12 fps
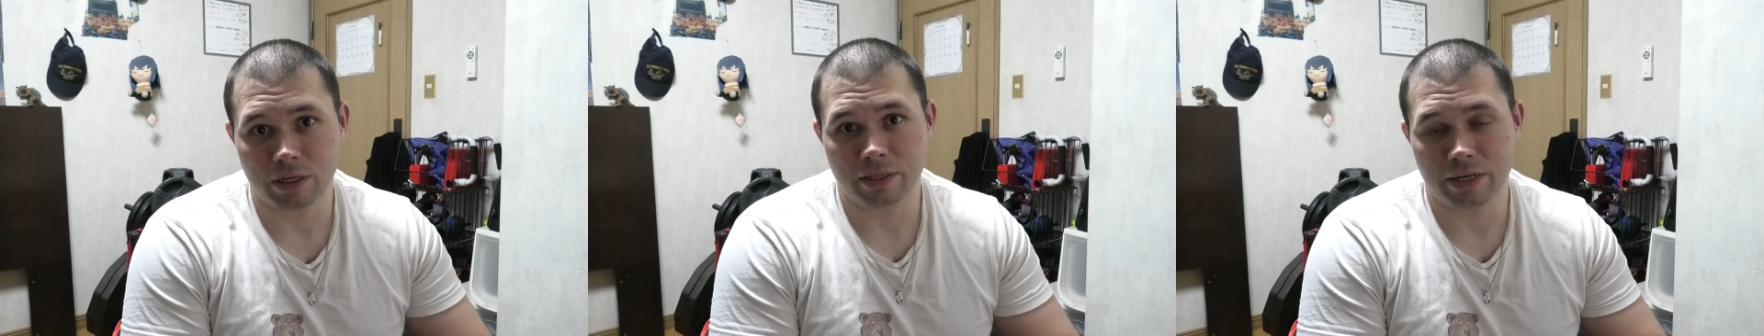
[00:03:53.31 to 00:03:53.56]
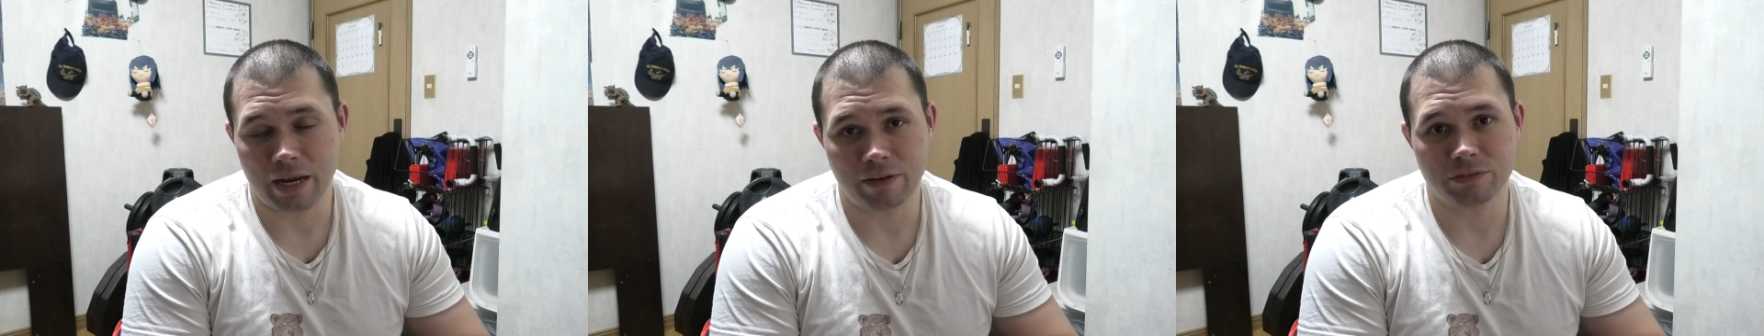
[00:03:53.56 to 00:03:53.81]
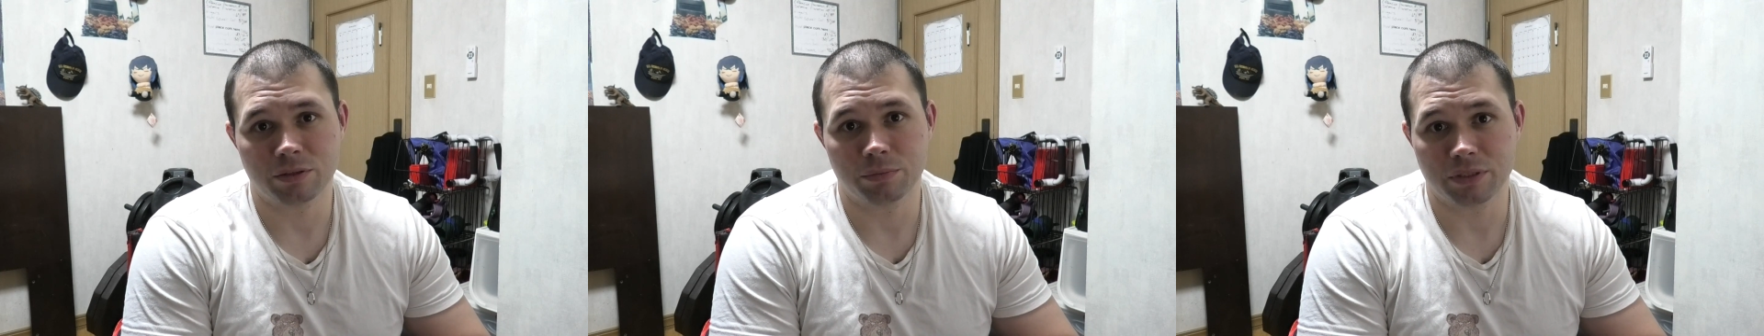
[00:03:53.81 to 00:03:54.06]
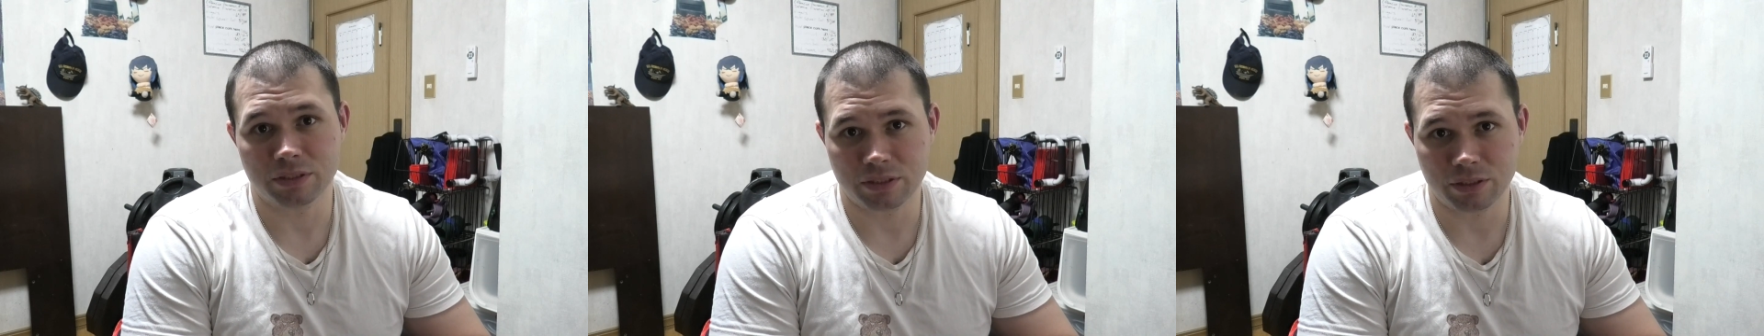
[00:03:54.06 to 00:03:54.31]
and then have
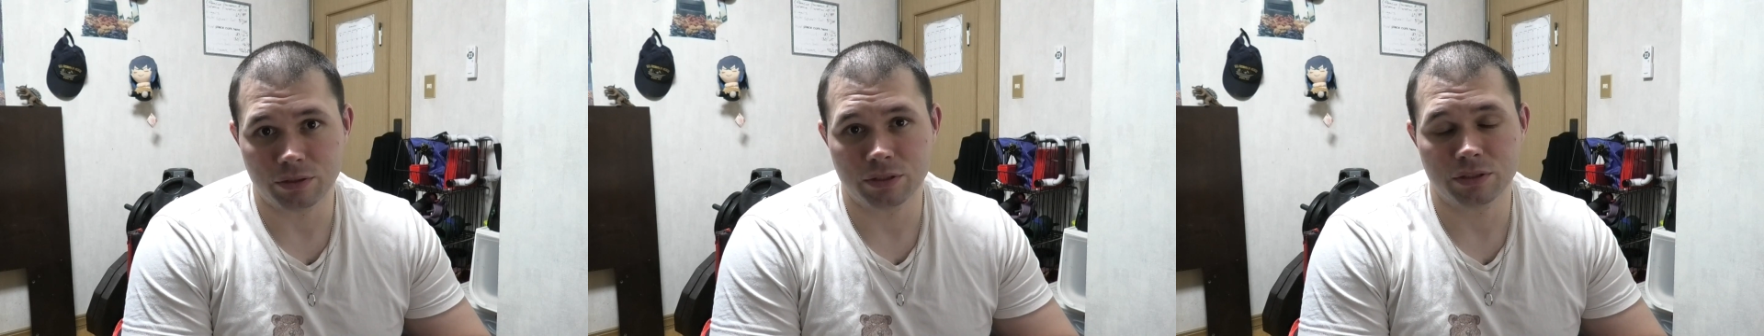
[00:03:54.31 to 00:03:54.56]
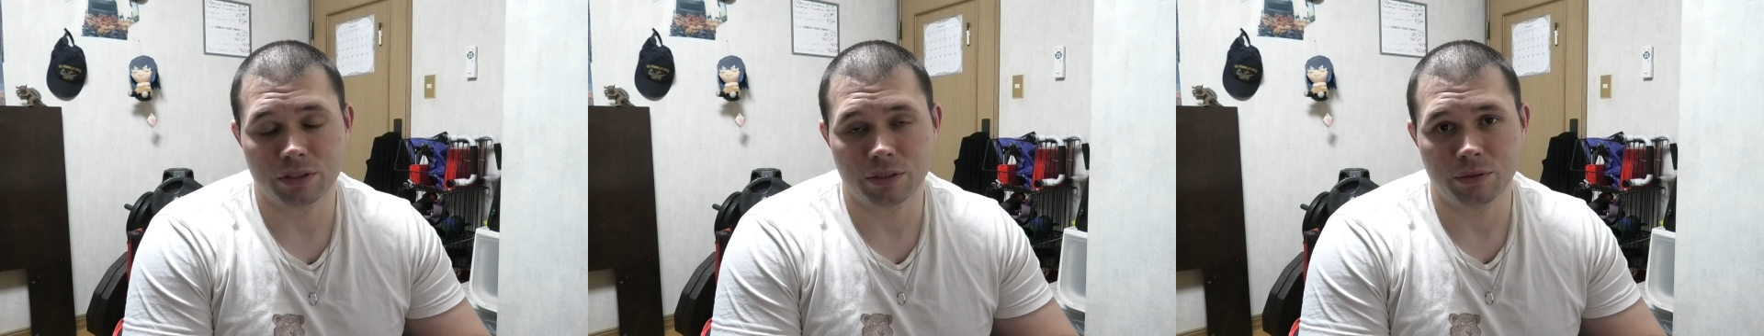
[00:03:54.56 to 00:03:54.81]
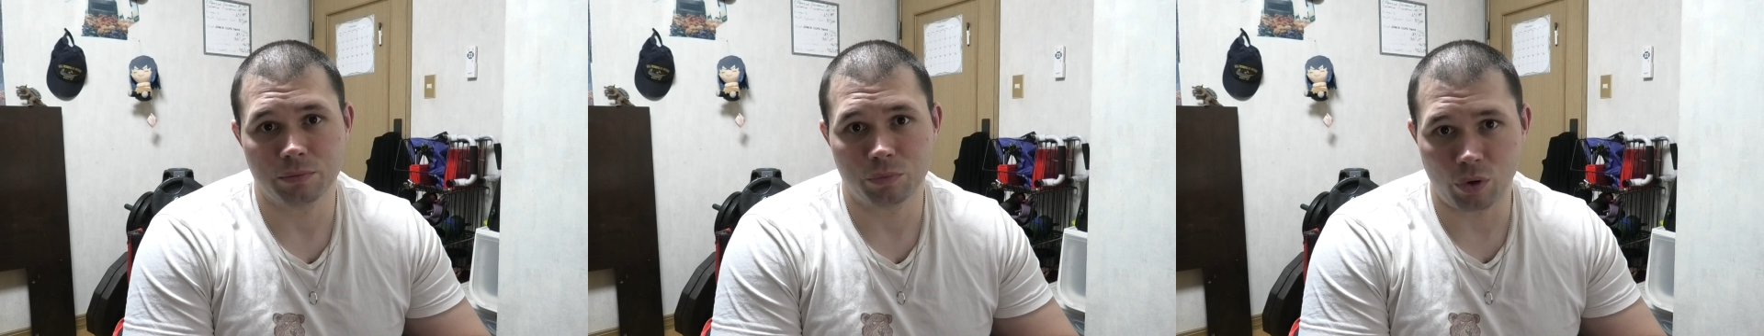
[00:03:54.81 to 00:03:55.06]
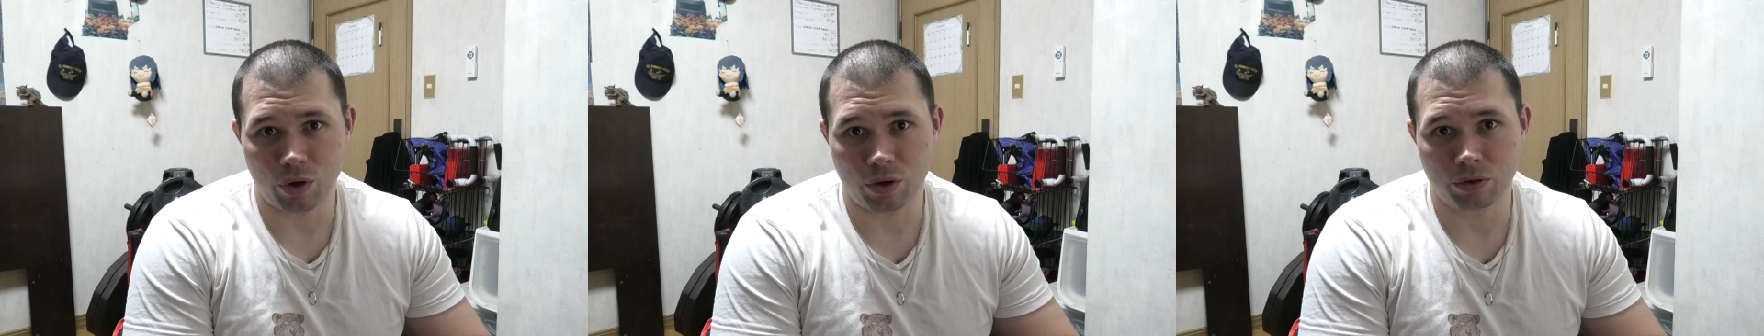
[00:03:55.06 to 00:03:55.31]
something seriously
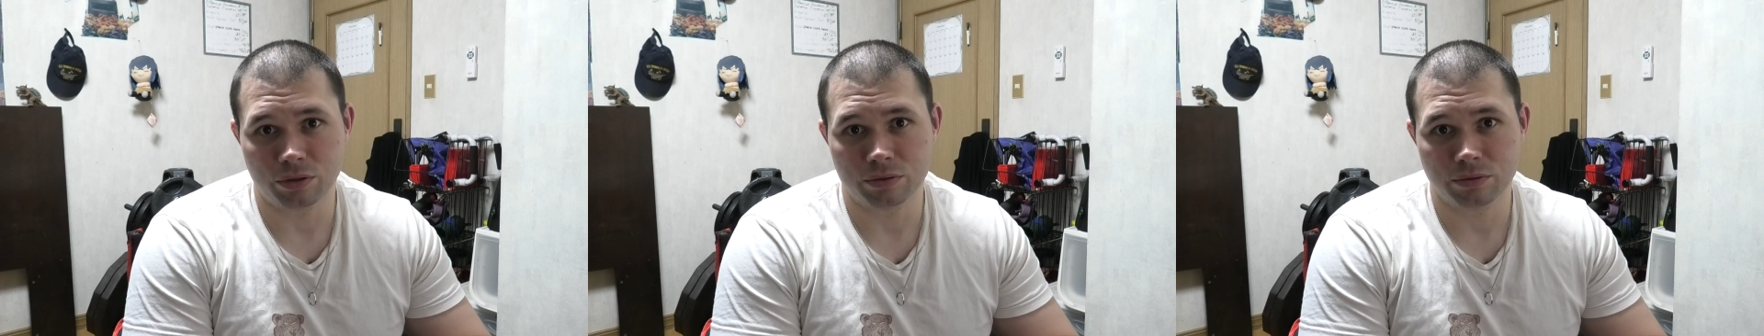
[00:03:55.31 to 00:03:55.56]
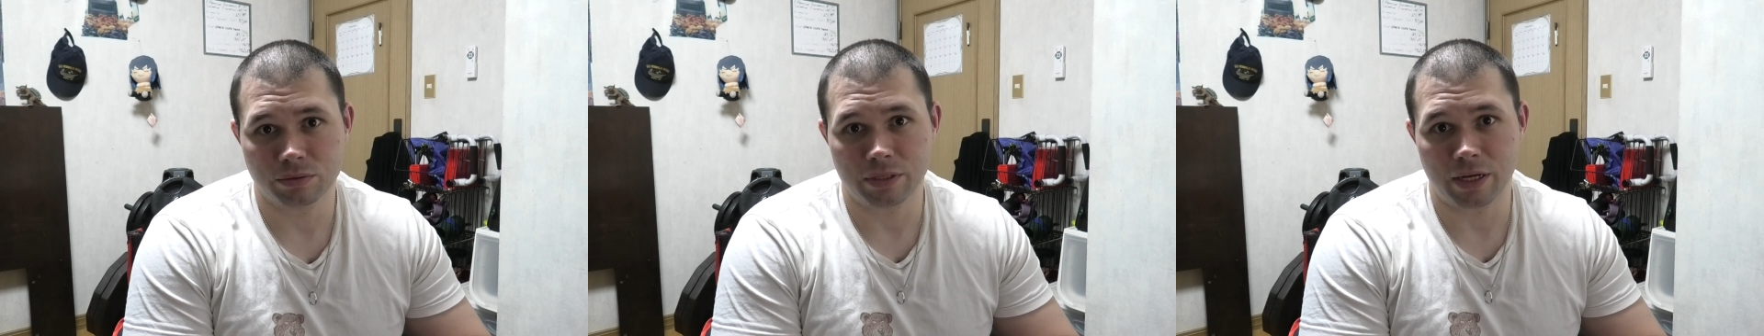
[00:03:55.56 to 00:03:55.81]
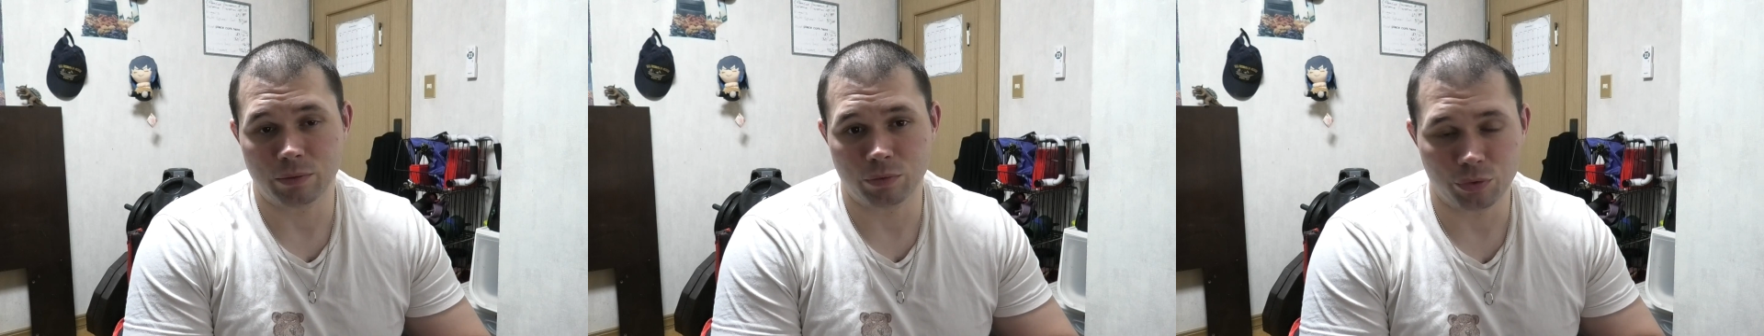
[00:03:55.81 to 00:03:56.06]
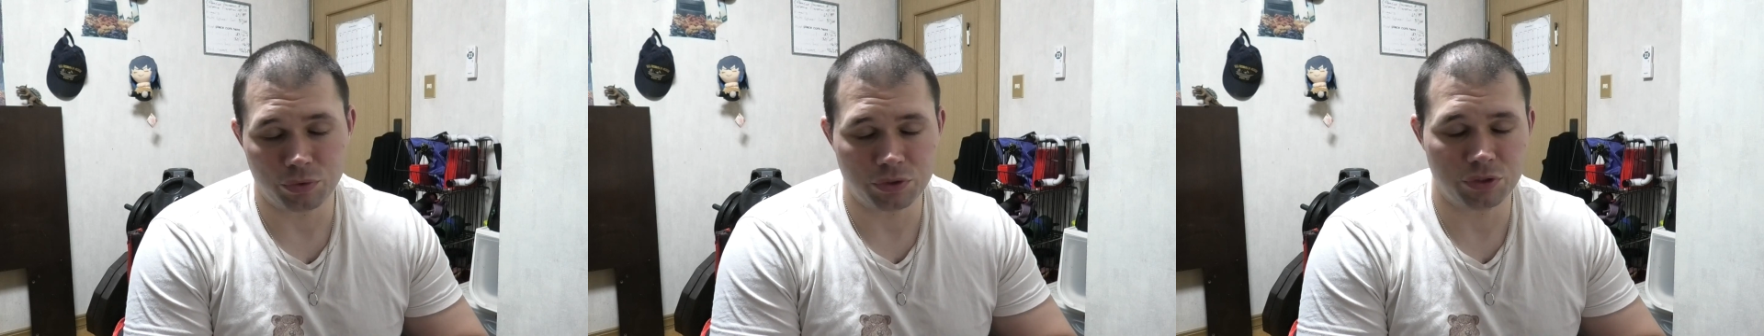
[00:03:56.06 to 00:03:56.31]
wrong that
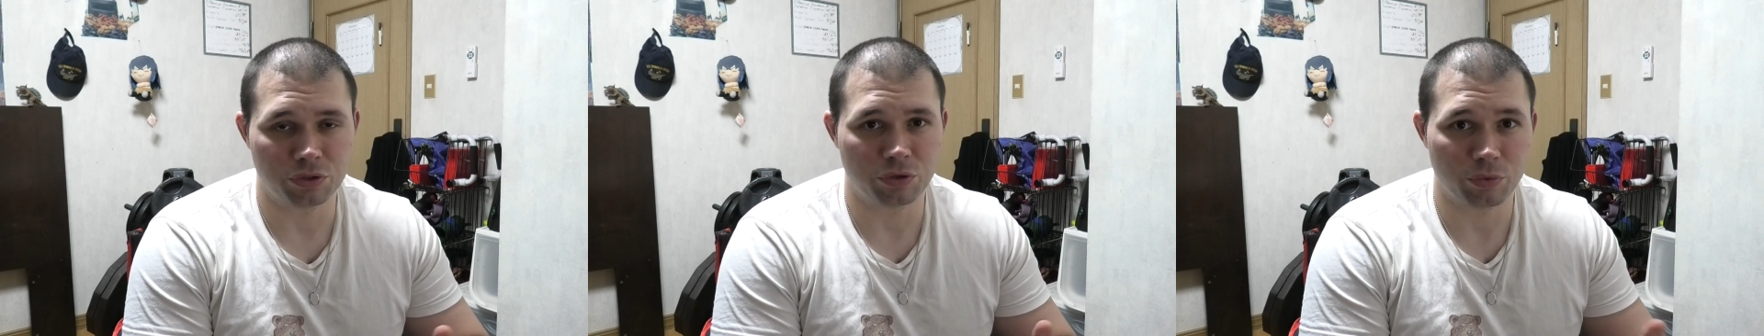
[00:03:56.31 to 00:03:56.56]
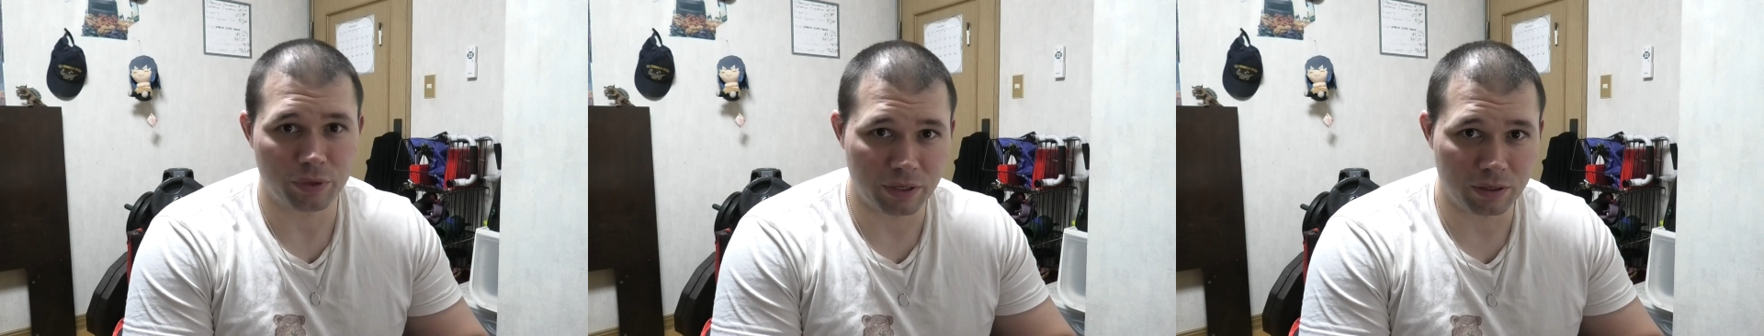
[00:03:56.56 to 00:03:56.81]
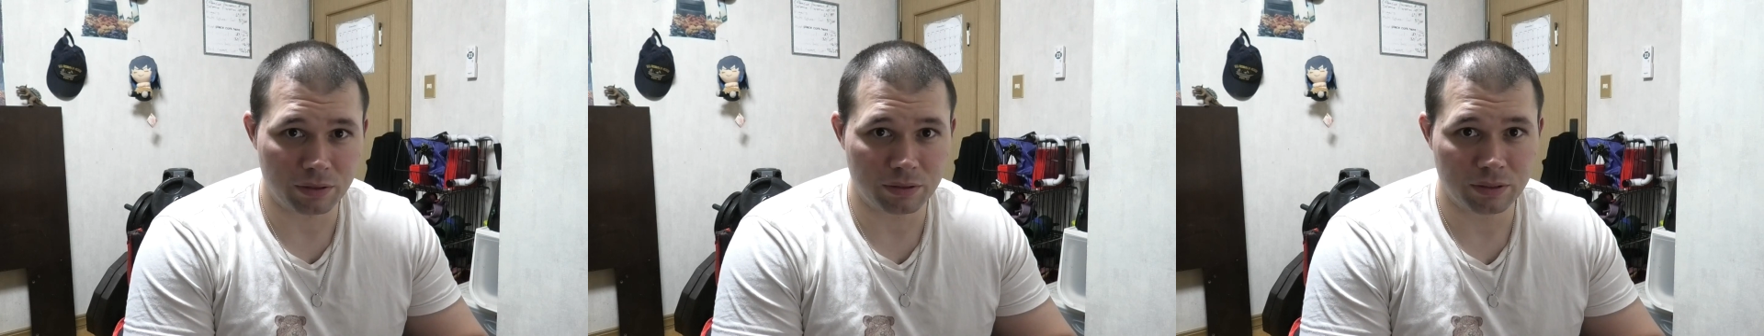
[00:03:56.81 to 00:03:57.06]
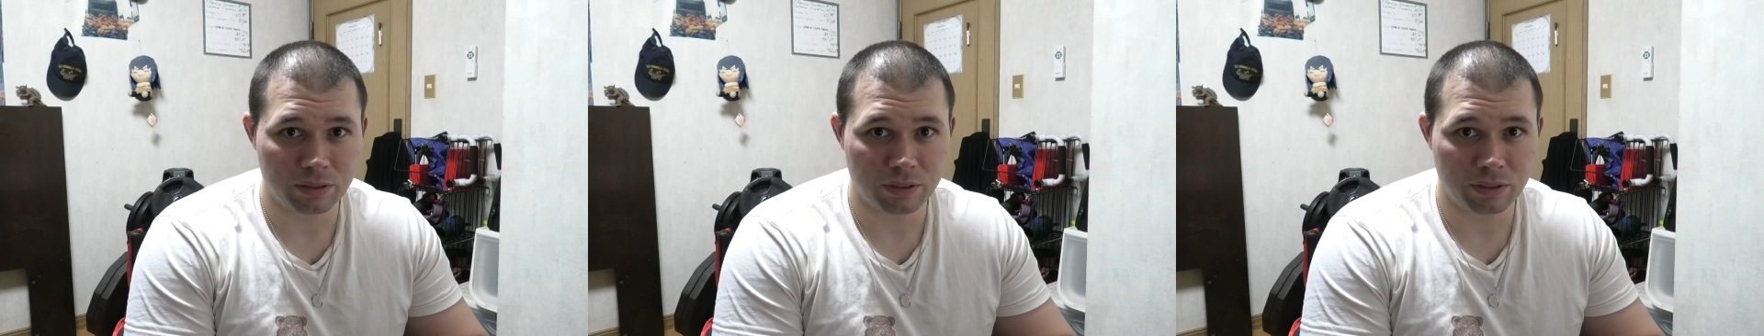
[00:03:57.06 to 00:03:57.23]
ruins your career.